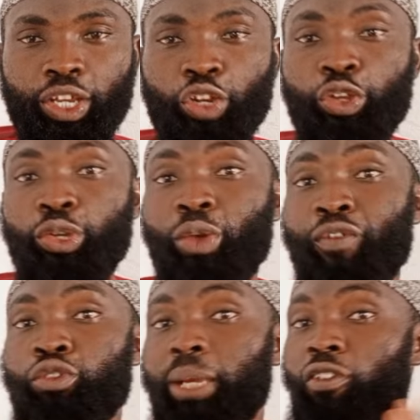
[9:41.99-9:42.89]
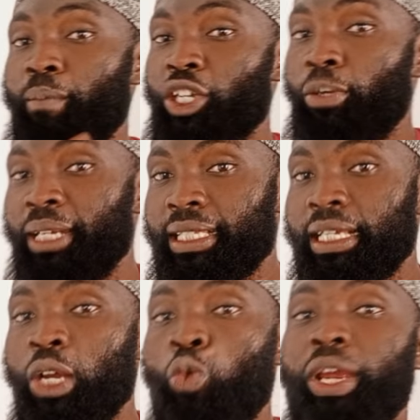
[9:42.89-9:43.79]
You know, you have 2 types of
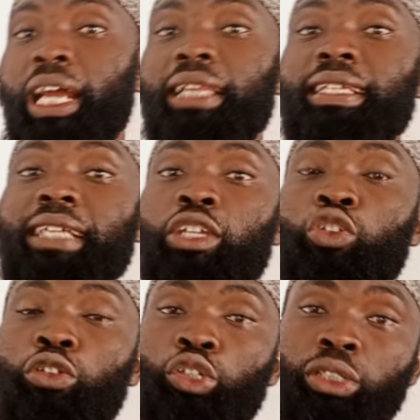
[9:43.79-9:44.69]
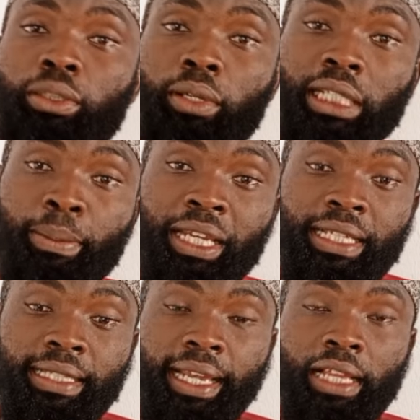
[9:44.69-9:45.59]
measurements. We can decide to use
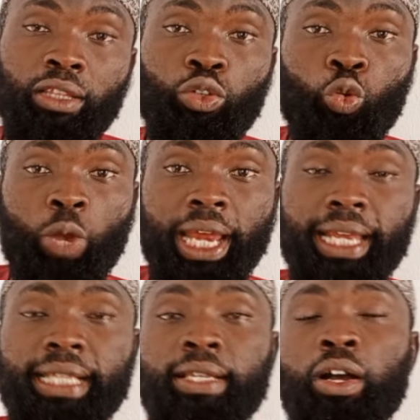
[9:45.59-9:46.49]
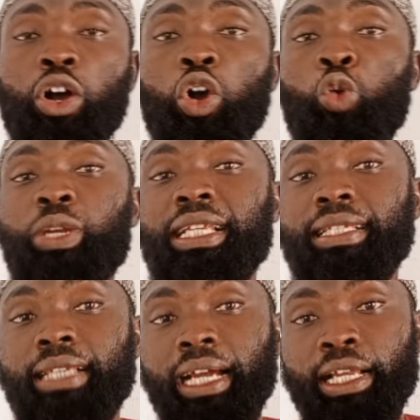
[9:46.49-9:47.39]
the scale to weigh it, or we
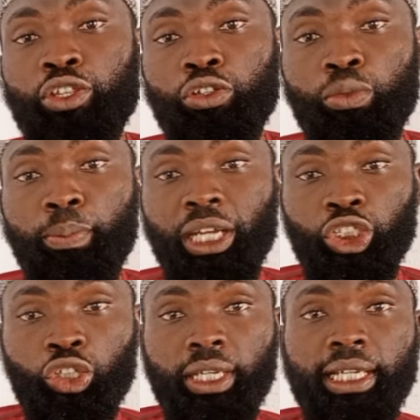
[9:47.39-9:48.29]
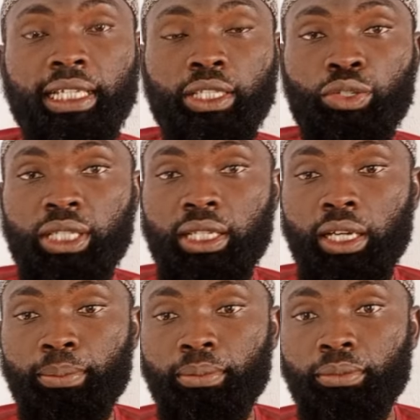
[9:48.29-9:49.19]
decide to measure it using
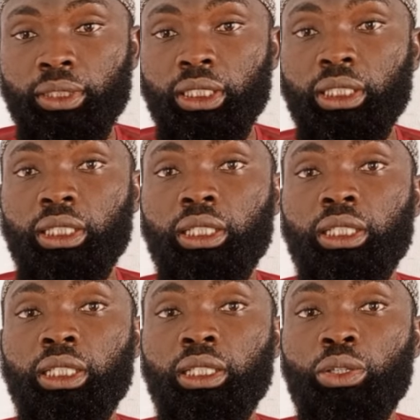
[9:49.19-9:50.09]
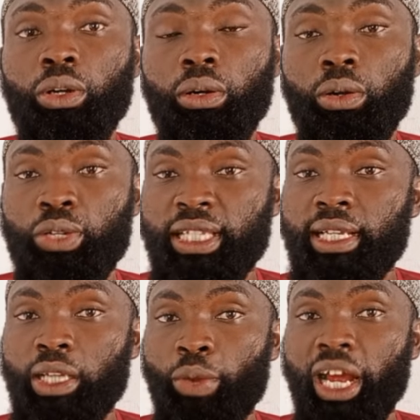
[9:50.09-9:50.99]
the
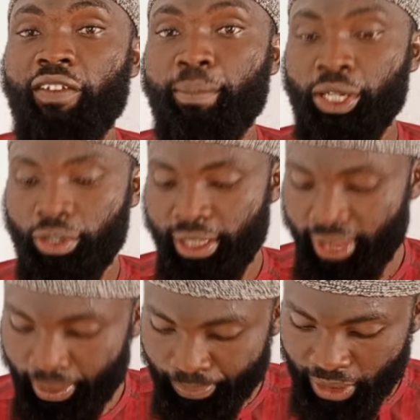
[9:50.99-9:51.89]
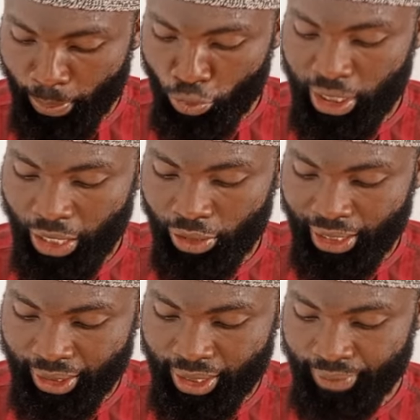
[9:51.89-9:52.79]
container that we have in measuring them, the mood and
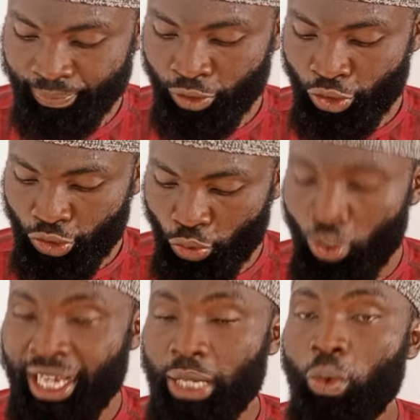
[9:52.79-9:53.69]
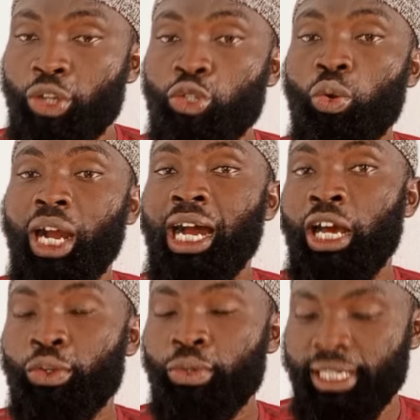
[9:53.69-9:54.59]
other things. So the word
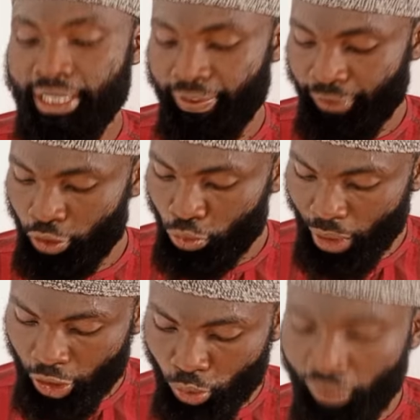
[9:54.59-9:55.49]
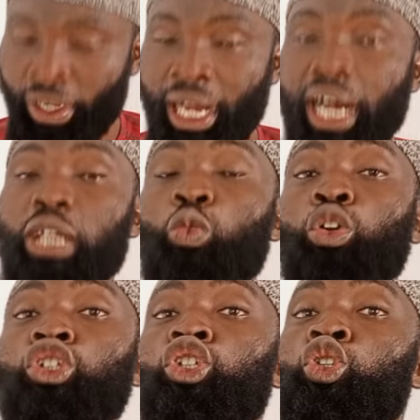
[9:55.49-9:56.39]
yuqalu is a fi'lun ajwaf, and the
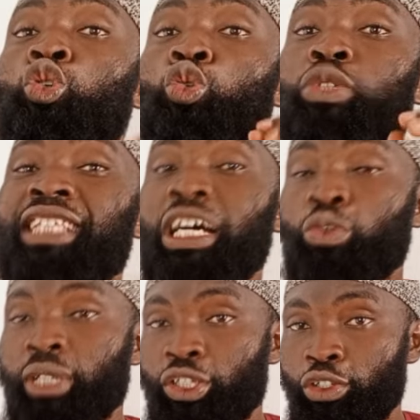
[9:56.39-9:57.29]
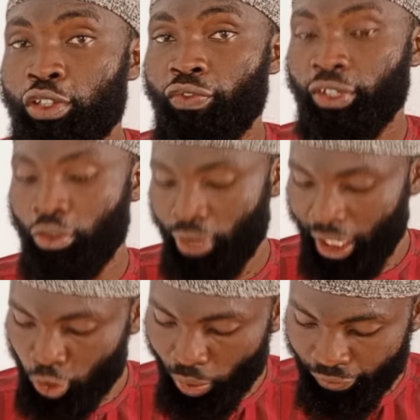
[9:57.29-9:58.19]
word yuzanu is also fi'lun
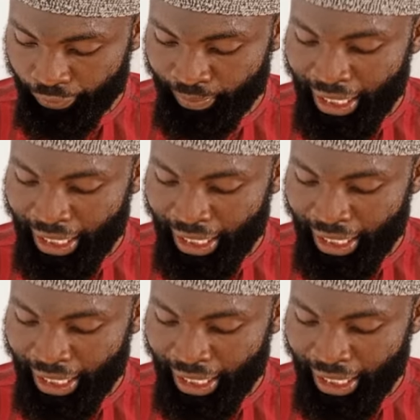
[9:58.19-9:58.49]
ajwaf.